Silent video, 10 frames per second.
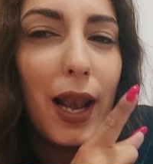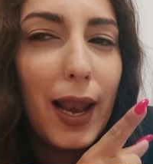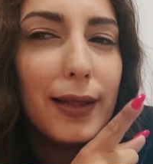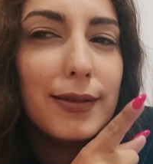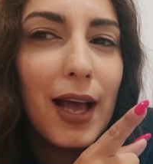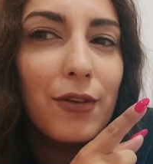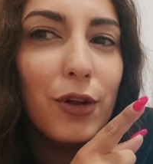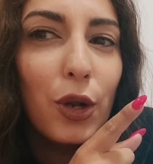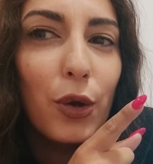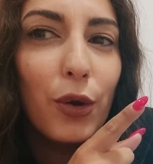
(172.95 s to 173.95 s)
Let's have a
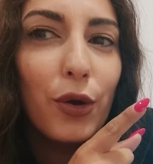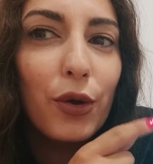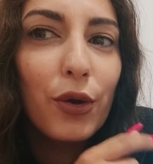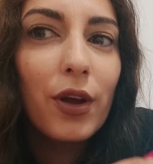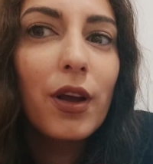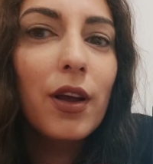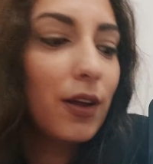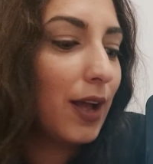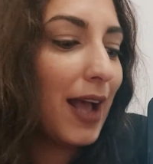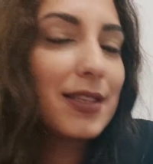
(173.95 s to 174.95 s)
look
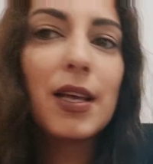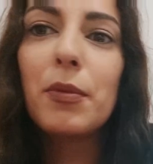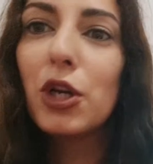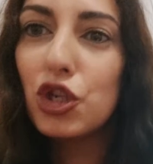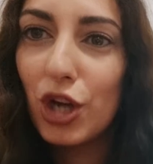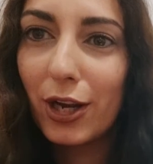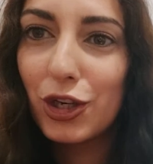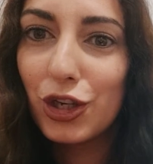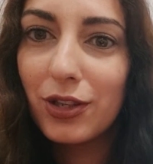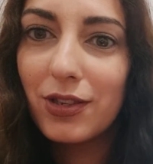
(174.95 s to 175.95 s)
at some
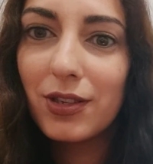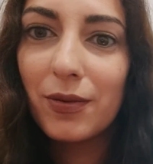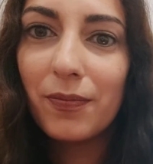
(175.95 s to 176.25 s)
conjunctions.